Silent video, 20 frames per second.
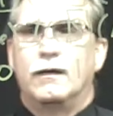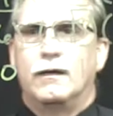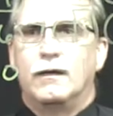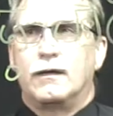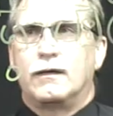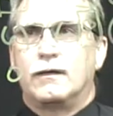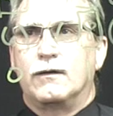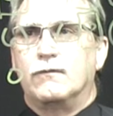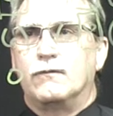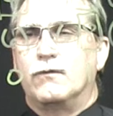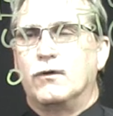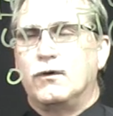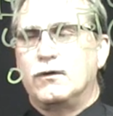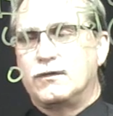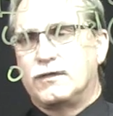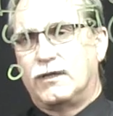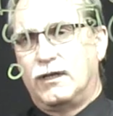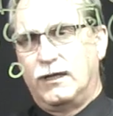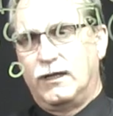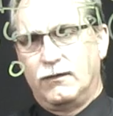
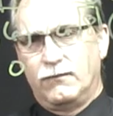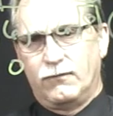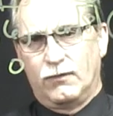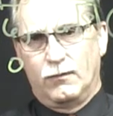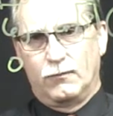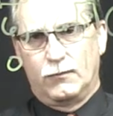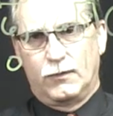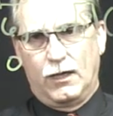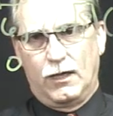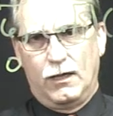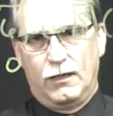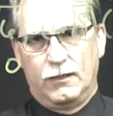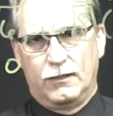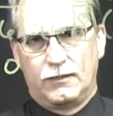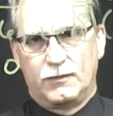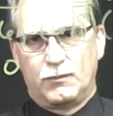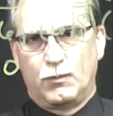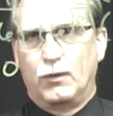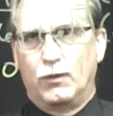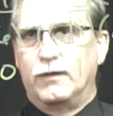Conversely, from Colin's
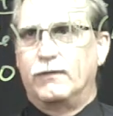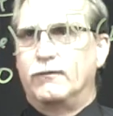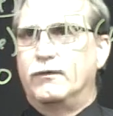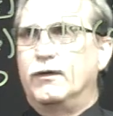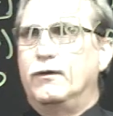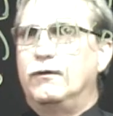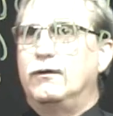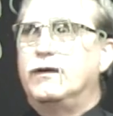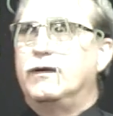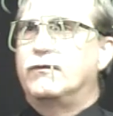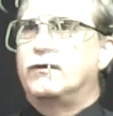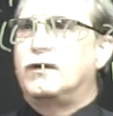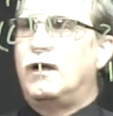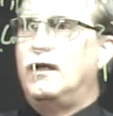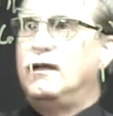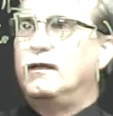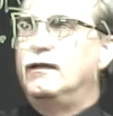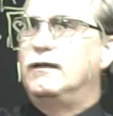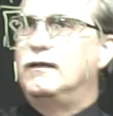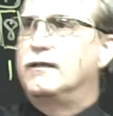point of view, if
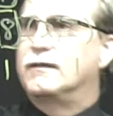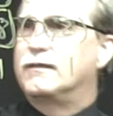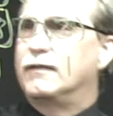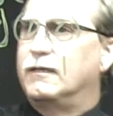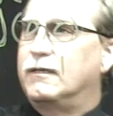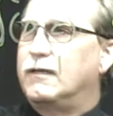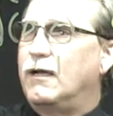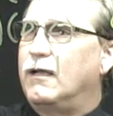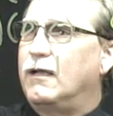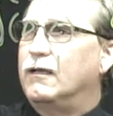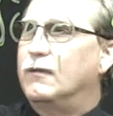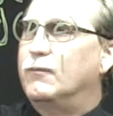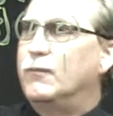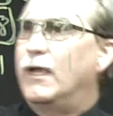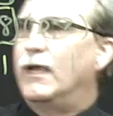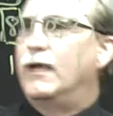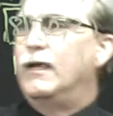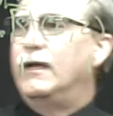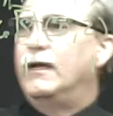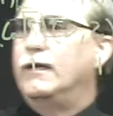Colin is in column
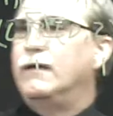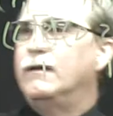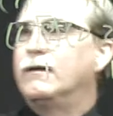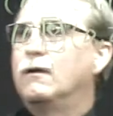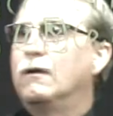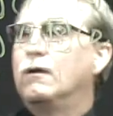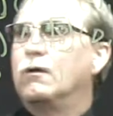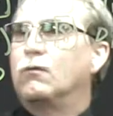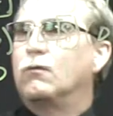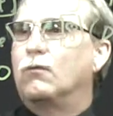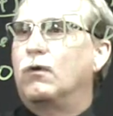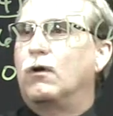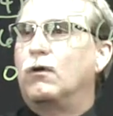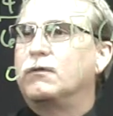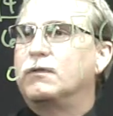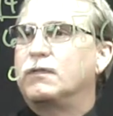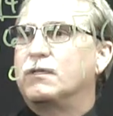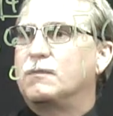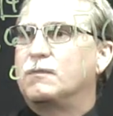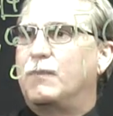A,
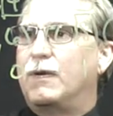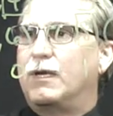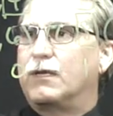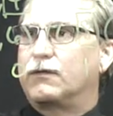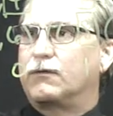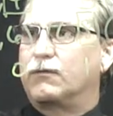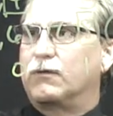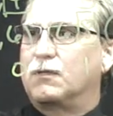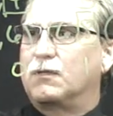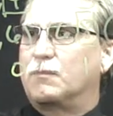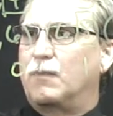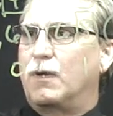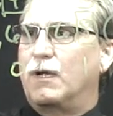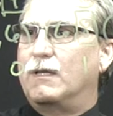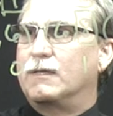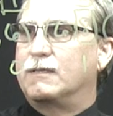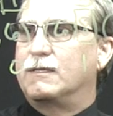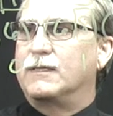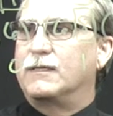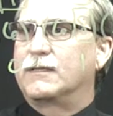Rose's best
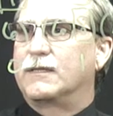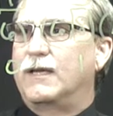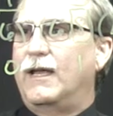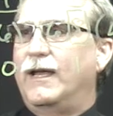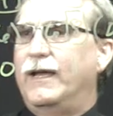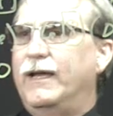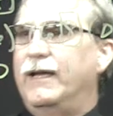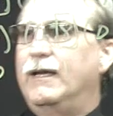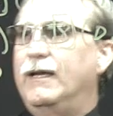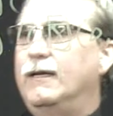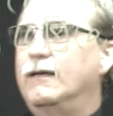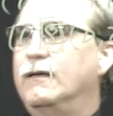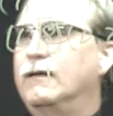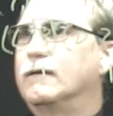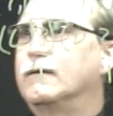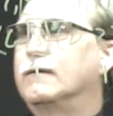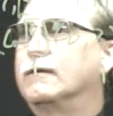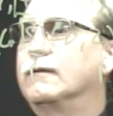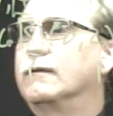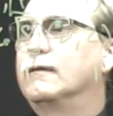response
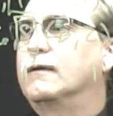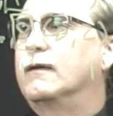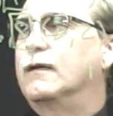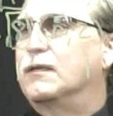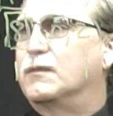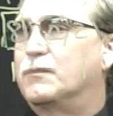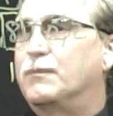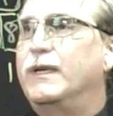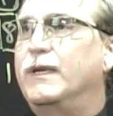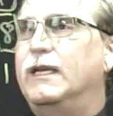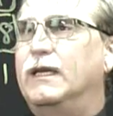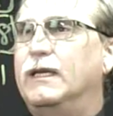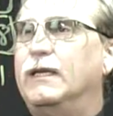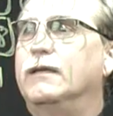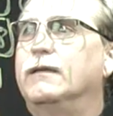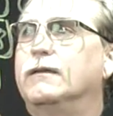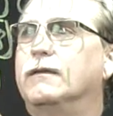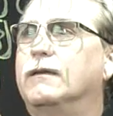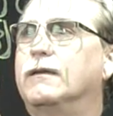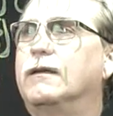is B.
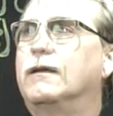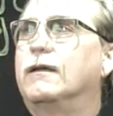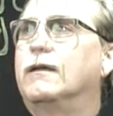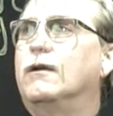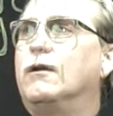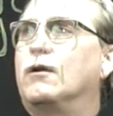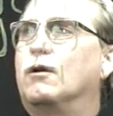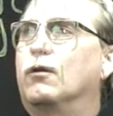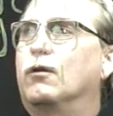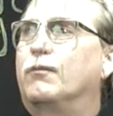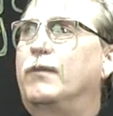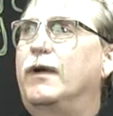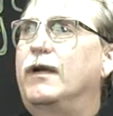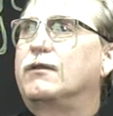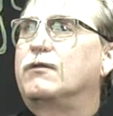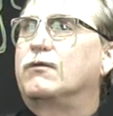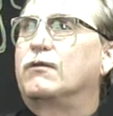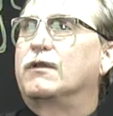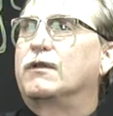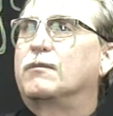Her best
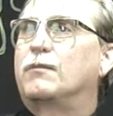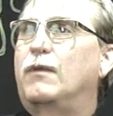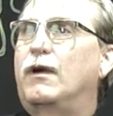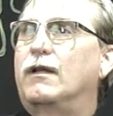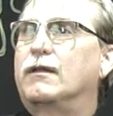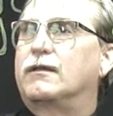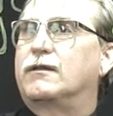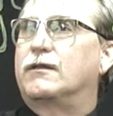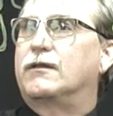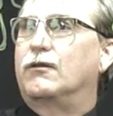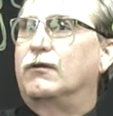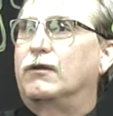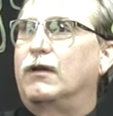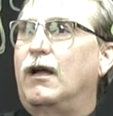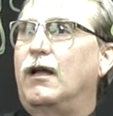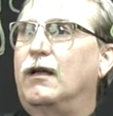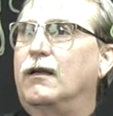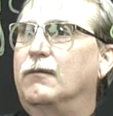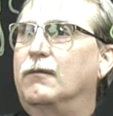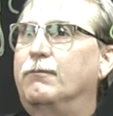response to
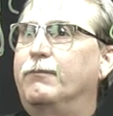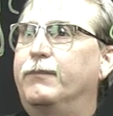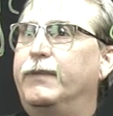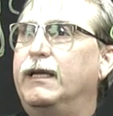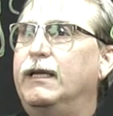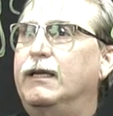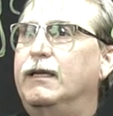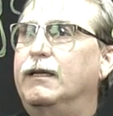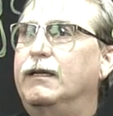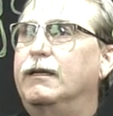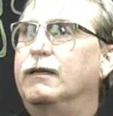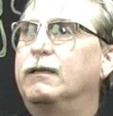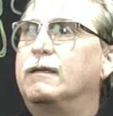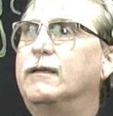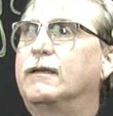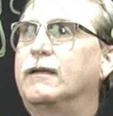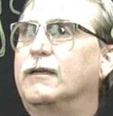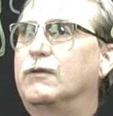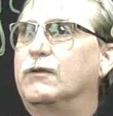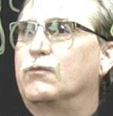column B
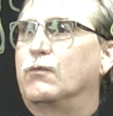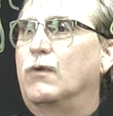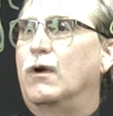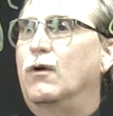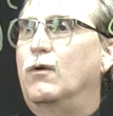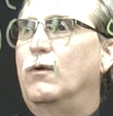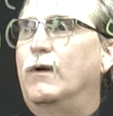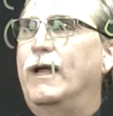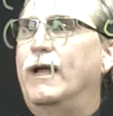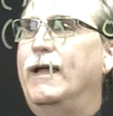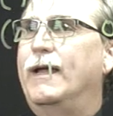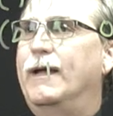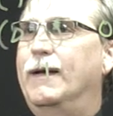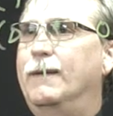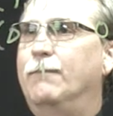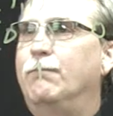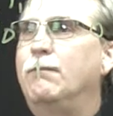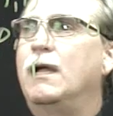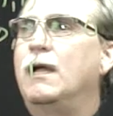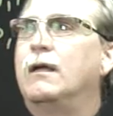is row
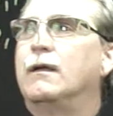M.